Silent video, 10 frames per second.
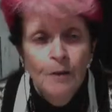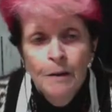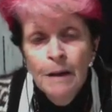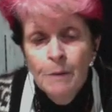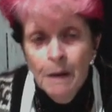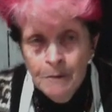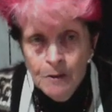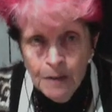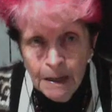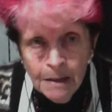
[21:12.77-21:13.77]
Here we have the
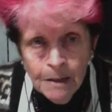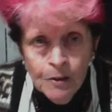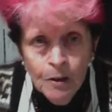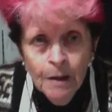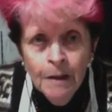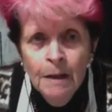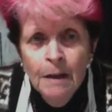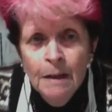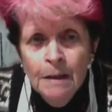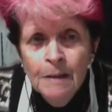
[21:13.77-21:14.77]
second design,
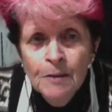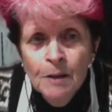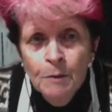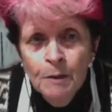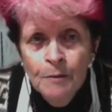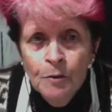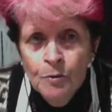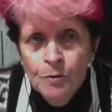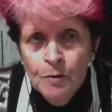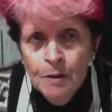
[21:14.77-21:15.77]
and this time I've
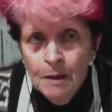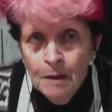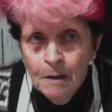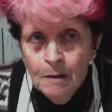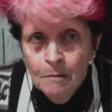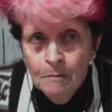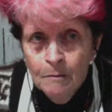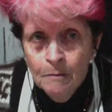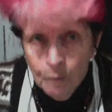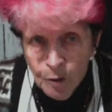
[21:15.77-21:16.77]
used the
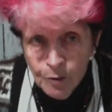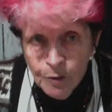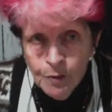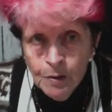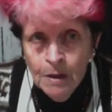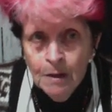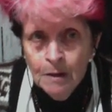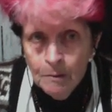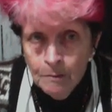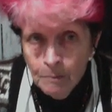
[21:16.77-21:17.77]
roses, the